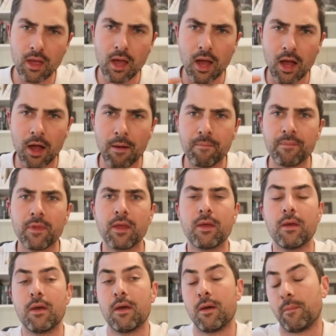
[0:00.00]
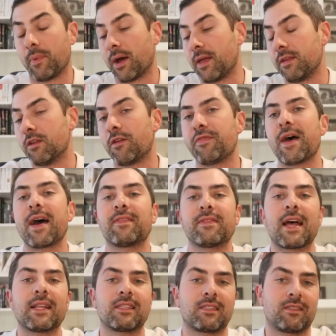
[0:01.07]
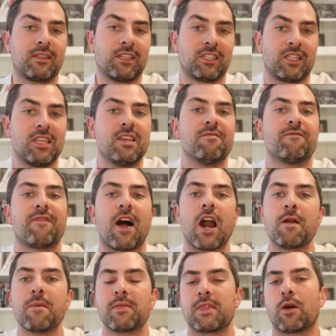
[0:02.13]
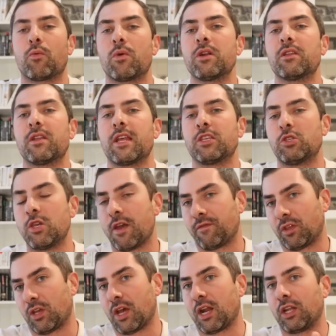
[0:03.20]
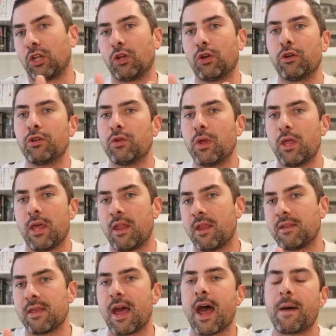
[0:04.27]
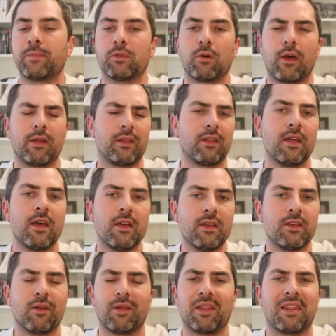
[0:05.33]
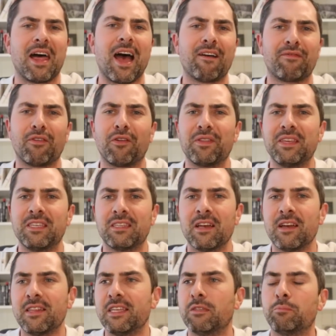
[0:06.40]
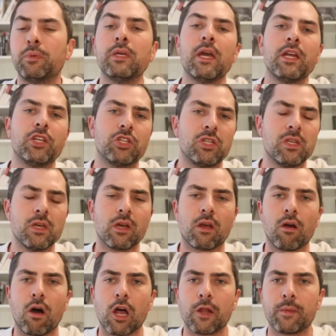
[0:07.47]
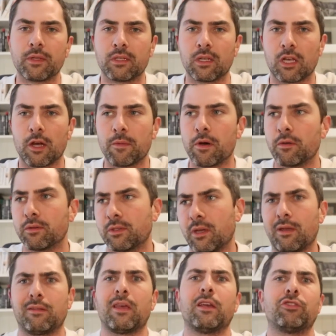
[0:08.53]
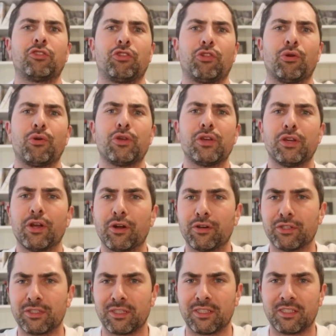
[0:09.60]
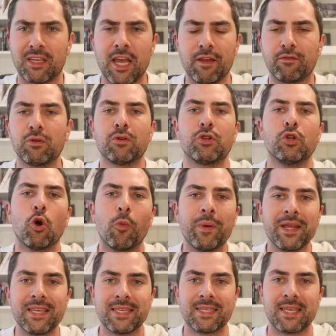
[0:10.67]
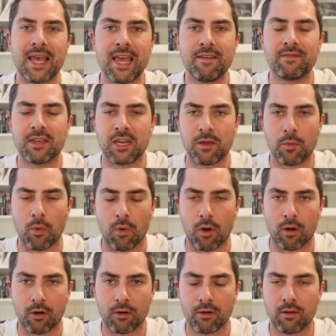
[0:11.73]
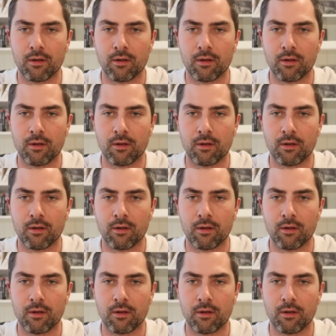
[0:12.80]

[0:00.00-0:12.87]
Um, but you know that that's just the environment that we're in today. So you have to kind of learn and adapt. So I you know I laugh at all these these PhD economists that come out and say it takes 30 years to save. Dude, nobody saves anymore.